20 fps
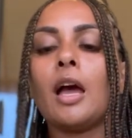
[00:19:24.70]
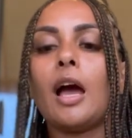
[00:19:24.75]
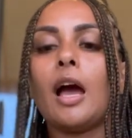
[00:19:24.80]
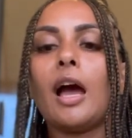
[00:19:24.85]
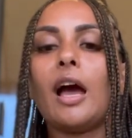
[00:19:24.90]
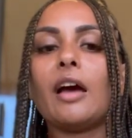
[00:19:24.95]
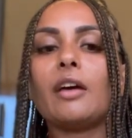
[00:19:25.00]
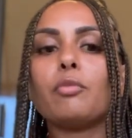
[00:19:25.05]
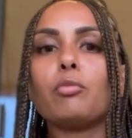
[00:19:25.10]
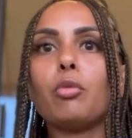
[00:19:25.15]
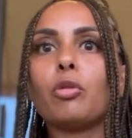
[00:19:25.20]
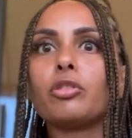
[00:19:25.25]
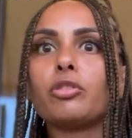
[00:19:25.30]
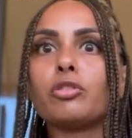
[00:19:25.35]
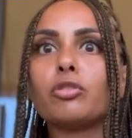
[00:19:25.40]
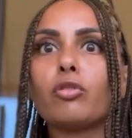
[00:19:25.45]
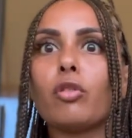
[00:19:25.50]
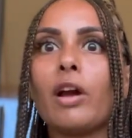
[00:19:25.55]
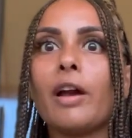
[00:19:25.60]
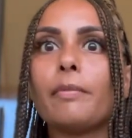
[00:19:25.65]
And what does
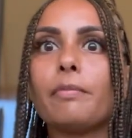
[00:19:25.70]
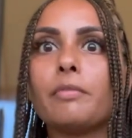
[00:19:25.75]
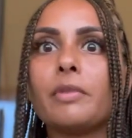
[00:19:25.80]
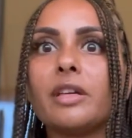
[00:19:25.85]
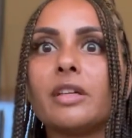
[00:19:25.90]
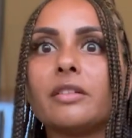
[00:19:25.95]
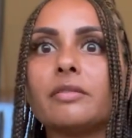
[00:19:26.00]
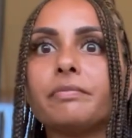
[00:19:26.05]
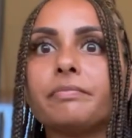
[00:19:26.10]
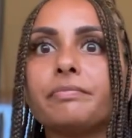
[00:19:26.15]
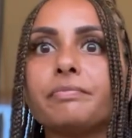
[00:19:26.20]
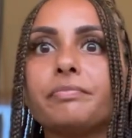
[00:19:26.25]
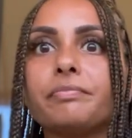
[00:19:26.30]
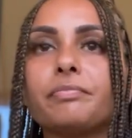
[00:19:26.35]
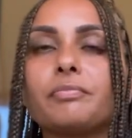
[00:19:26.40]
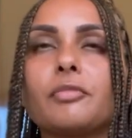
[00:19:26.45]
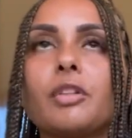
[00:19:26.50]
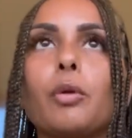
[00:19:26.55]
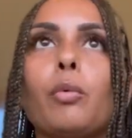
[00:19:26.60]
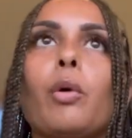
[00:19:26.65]
crab mean?
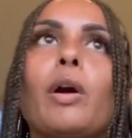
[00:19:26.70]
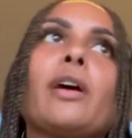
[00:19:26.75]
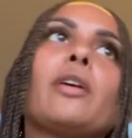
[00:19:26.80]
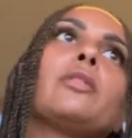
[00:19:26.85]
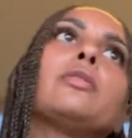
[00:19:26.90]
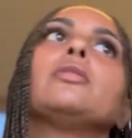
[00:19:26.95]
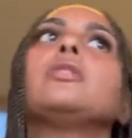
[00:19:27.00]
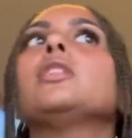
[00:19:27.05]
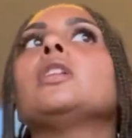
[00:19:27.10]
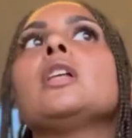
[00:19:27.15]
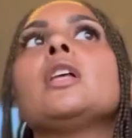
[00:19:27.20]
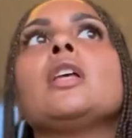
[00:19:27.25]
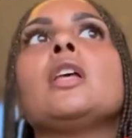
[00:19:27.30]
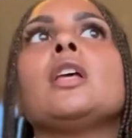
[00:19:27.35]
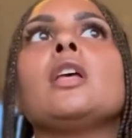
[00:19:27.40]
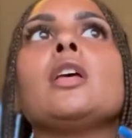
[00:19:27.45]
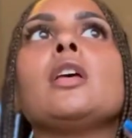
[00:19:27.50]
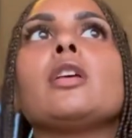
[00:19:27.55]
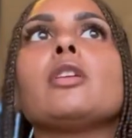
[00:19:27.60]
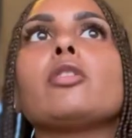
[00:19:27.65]
Well,
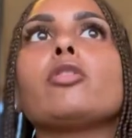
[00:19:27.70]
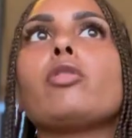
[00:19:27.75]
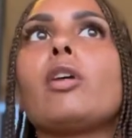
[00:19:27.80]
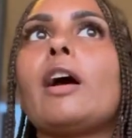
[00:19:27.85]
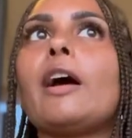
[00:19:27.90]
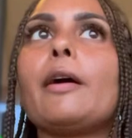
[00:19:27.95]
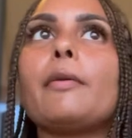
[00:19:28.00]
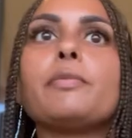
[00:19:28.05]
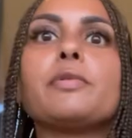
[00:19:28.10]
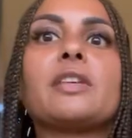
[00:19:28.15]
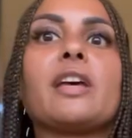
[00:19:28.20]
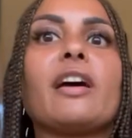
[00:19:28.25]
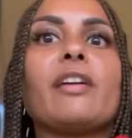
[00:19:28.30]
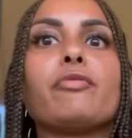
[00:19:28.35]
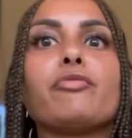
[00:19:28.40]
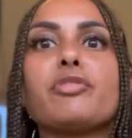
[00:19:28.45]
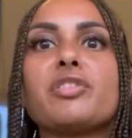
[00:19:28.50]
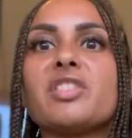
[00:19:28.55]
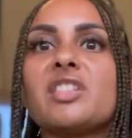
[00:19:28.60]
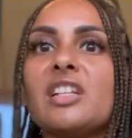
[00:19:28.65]
crabs
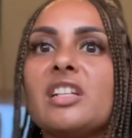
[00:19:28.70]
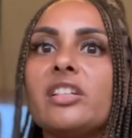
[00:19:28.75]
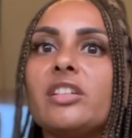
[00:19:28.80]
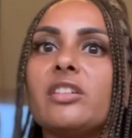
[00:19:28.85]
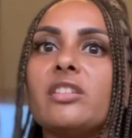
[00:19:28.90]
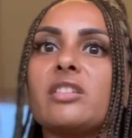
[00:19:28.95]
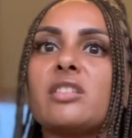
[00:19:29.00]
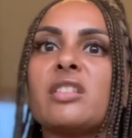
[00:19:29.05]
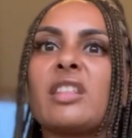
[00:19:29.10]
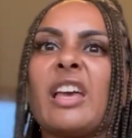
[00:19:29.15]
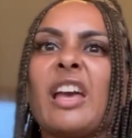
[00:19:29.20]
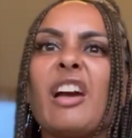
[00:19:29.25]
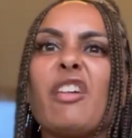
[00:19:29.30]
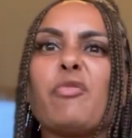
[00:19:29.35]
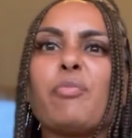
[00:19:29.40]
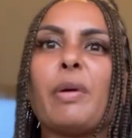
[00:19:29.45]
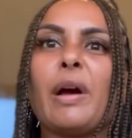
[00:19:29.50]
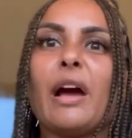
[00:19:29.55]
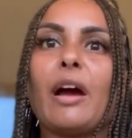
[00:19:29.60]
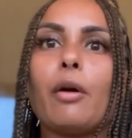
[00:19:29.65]
have resilience, they have
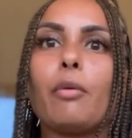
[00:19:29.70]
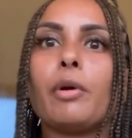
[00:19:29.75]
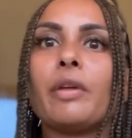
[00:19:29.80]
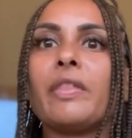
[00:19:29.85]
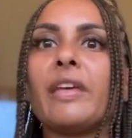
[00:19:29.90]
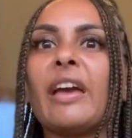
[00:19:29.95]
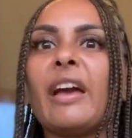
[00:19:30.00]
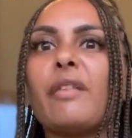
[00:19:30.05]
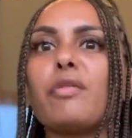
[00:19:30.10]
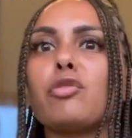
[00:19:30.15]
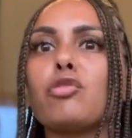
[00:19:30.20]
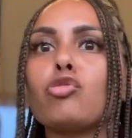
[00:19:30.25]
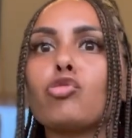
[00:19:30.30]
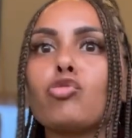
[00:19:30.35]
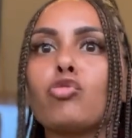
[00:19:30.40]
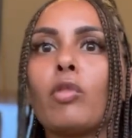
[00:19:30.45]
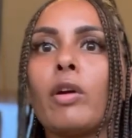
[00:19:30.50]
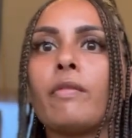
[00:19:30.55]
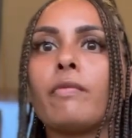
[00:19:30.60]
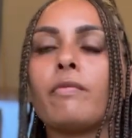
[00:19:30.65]
power, they have
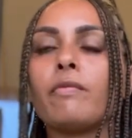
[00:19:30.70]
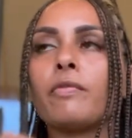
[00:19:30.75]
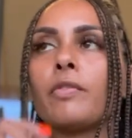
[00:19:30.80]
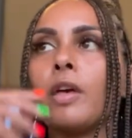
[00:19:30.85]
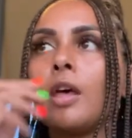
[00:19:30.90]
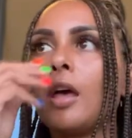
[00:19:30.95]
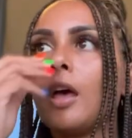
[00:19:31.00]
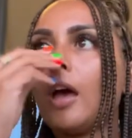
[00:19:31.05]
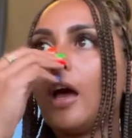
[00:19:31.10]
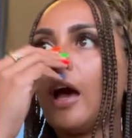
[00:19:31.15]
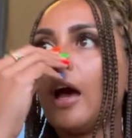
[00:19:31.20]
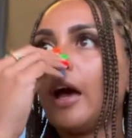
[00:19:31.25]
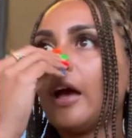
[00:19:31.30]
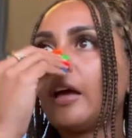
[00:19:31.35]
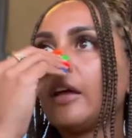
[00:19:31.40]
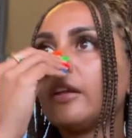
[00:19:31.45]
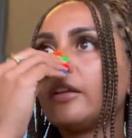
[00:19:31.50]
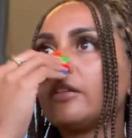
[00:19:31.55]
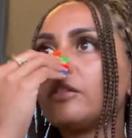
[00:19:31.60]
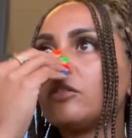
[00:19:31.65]
strength.
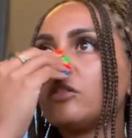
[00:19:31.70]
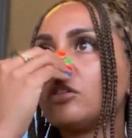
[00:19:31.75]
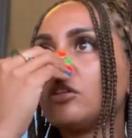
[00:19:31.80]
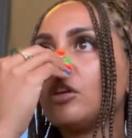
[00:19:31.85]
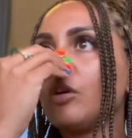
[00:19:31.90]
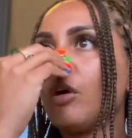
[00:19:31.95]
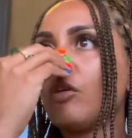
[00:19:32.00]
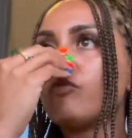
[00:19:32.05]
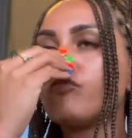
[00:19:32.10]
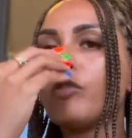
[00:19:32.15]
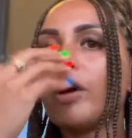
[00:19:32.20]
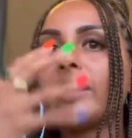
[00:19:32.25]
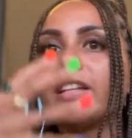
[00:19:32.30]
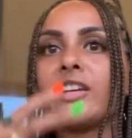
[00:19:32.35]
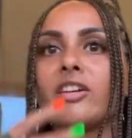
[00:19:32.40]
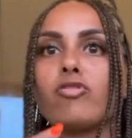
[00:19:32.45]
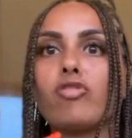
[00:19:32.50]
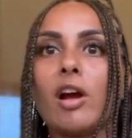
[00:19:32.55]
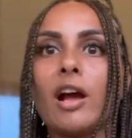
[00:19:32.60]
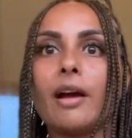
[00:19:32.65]
And you know, a red
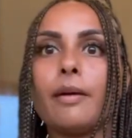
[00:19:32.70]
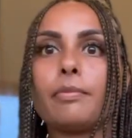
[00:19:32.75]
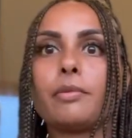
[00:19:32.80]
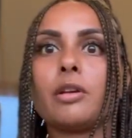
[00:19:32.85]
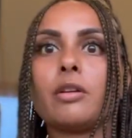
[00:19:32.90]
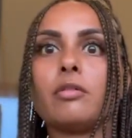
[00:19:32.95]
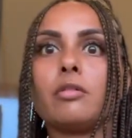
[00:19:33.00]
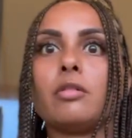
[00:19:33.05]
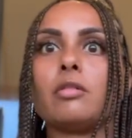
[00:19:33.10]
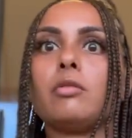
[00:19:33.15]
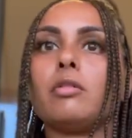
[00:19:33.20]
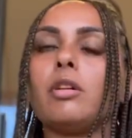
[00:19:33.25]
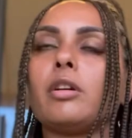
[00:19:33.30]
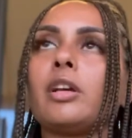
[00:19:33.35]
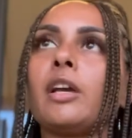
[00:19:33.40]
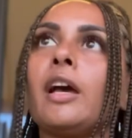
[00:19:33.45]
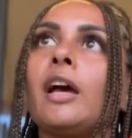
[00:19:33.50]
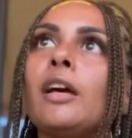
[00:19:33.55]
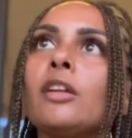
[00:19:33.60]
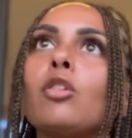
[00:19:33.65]
crab can
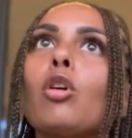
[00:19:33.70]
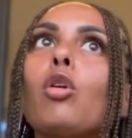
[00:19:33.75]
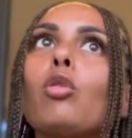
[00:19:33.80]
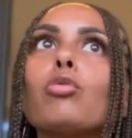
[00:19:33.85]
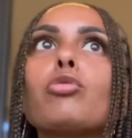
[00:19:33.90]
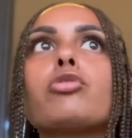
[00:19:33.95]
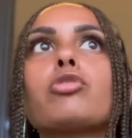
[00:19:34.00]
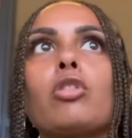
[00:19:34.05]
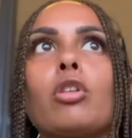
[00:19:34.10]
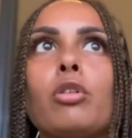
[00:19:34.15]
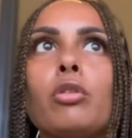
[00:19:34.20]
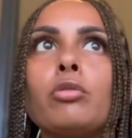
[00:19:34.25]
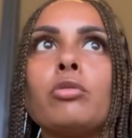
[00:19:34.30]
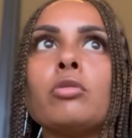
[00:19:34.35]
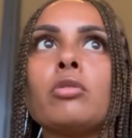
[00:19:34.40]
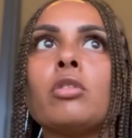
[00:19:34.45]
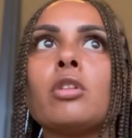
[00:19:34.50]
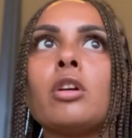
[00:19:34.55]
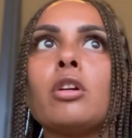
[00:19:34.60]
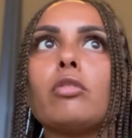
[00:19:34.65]
also
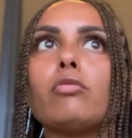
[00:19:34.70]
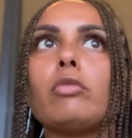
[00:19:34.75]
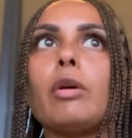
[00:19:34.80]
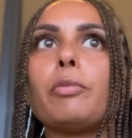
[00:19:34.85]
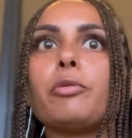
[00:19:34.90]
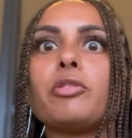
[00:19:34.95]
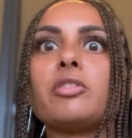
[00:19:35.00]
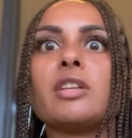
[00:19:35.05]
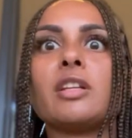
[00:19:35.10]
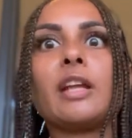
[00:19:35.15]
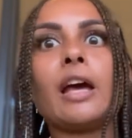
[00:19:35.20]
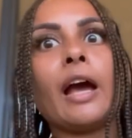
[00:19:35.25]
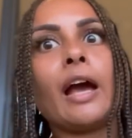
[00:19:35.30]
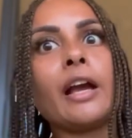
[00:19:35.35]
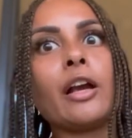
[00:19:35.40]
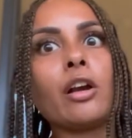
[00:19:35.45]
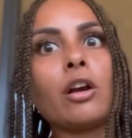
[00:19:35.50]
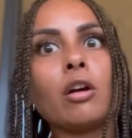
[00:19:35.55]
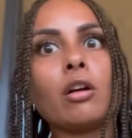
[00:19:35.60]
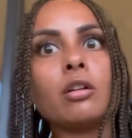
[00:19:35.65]
represent
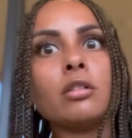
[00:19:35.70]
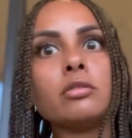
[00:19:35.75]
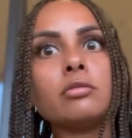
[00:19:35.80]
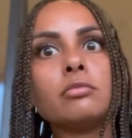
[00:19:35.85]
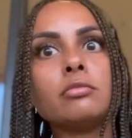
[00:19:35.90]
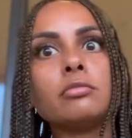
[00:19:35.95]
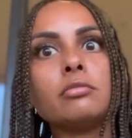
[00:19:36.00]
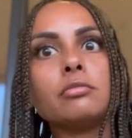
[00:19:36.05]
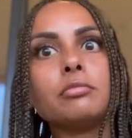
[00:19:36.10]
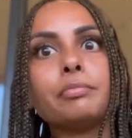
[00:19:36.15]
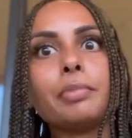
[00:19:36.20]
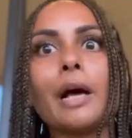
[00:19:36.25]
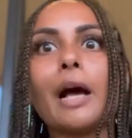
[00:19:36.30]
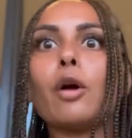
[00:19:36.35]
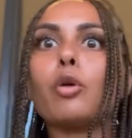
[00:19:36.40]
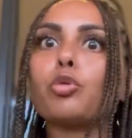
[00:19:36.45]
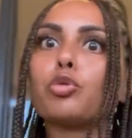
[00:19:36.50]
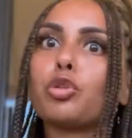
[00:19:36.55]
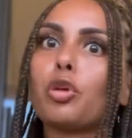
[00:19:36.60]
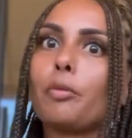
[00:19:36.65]
anger, but
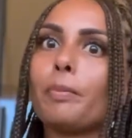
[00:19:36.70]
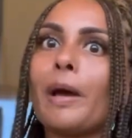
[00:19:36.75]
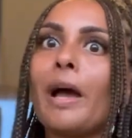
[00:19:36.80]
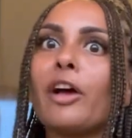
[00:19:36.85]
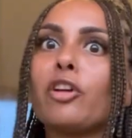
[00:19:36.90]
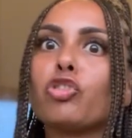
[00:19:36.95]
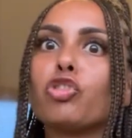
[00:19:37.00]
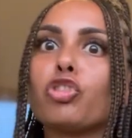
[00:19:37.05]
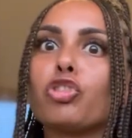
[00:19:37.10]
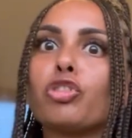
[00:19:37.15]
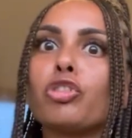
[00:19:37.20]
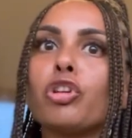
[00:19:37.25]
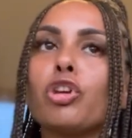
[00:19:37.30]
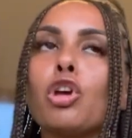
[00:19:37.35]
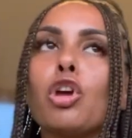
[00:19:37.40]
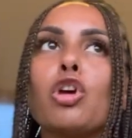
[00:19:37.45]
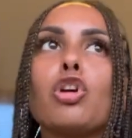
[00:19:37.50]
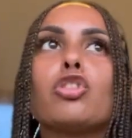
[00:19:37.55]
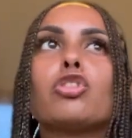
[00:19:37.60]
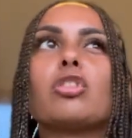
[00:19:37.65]
also passion.
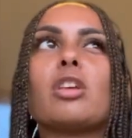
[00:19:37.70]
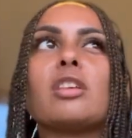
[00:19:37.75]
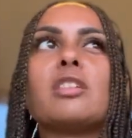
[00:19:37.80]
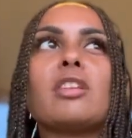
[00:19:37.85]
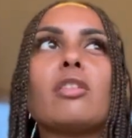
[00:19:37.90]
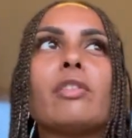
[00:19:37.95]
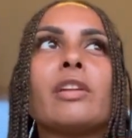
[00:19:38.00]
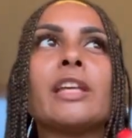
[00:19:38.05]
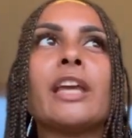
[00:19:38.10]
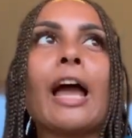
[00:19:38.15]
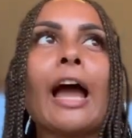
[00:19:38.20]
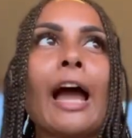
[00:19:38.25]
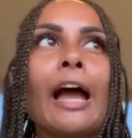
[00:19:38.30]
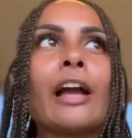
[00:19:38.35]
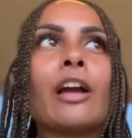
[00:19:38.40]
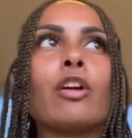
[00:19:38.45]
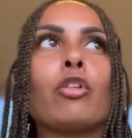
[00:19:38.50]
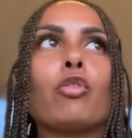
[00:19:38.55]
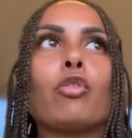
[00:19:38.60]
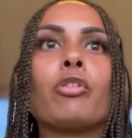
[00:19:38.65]
So is there any
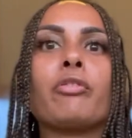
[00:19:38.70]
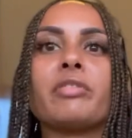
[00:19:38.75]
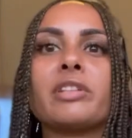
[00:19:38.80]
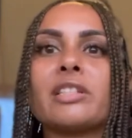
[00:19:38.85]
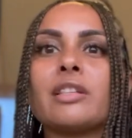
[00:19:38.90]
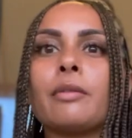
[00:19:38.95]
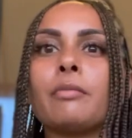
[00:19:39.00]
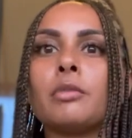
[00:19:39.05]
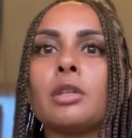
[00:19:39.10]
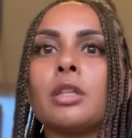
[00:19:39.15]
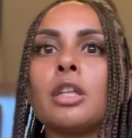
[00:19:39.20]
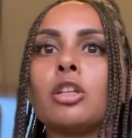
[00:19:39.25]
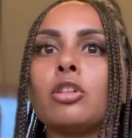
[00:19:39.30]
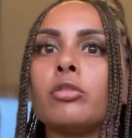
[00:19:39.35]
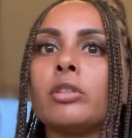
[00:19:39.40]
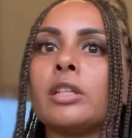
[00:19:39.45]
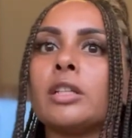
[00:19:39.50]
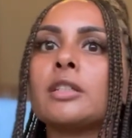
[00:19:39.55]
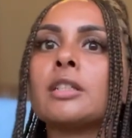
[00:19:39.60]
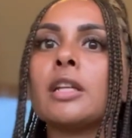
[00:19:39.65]
anger or resentment that you
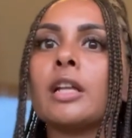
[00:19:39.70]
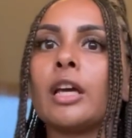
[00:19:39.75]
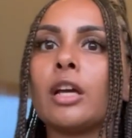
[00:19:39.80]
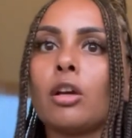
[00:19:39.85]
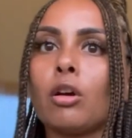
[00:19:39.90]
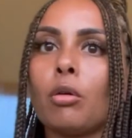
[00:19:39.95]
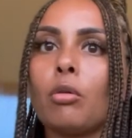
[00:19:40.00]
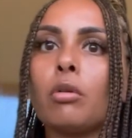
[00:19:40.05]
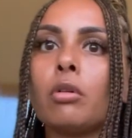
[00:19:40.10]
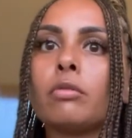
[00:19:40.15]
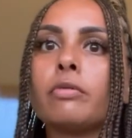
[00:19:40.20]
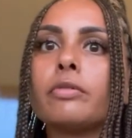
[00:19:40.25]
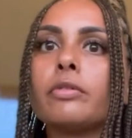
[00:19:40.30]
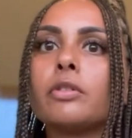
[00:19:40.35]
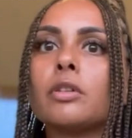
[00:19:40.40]
need to let go of?